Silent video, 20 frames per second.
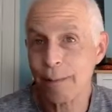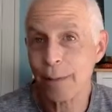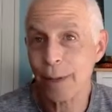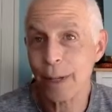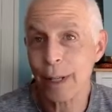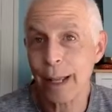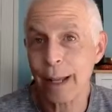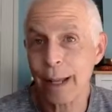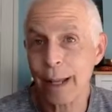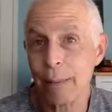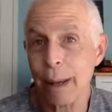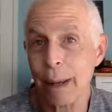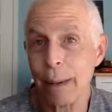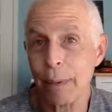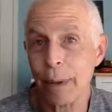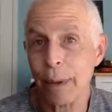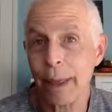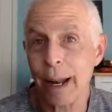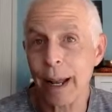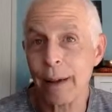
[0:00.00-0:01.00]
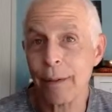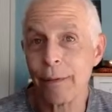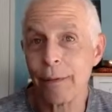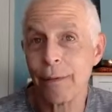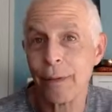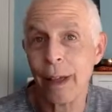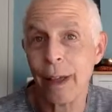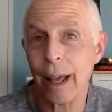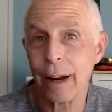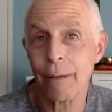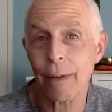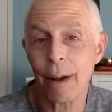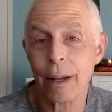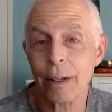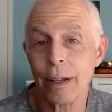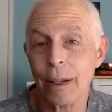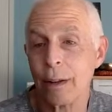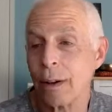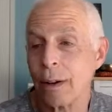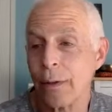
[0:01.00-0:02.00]
Just like people that have
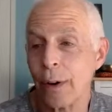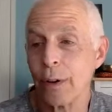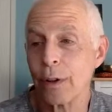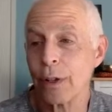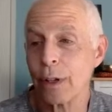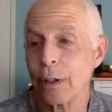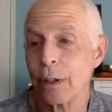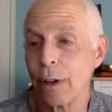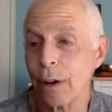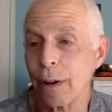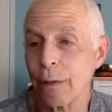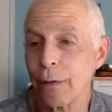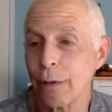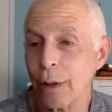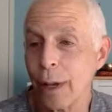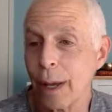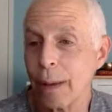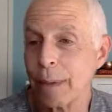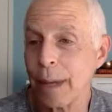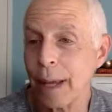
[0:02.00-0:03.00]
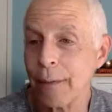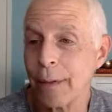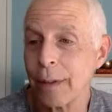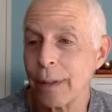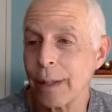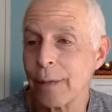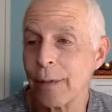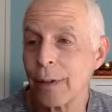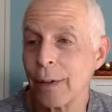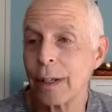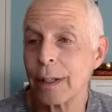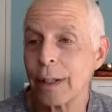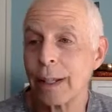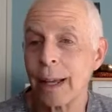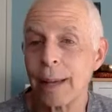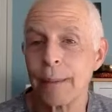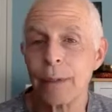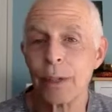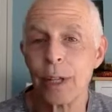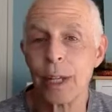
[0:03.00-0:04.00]
anorexia nervosa oftentimes have a difficult
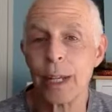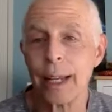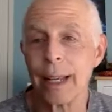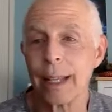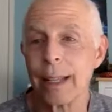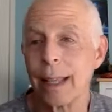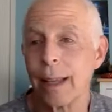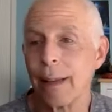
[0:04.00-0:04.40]
time seeing it.